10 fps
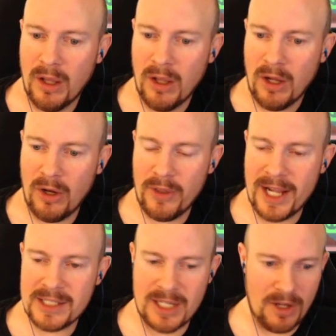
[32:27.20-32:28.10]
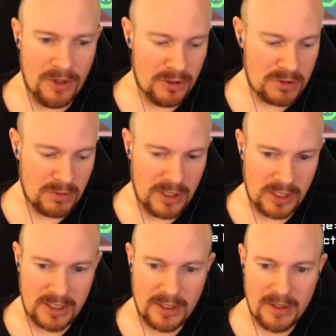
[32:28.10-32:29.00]
Oh, that's how those
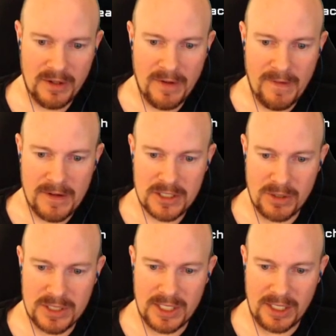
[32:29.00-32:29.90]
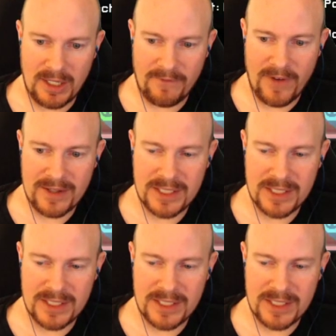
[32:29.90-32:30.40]
work. So I was thinking 5,